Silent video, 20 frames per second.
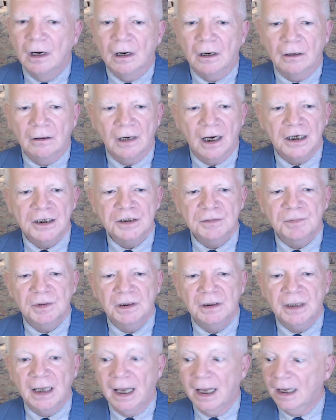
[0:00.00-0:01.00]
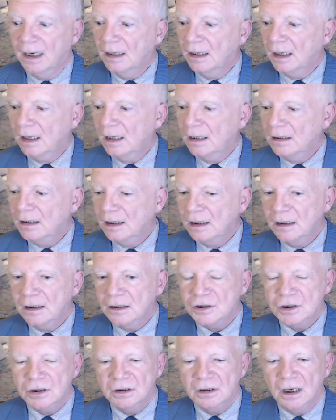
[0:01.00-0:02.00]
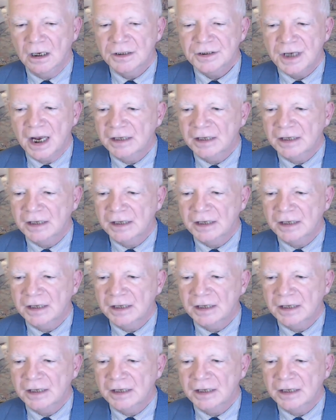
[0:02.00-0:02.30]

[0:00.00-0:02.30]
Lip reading: her husband, and indeed she does.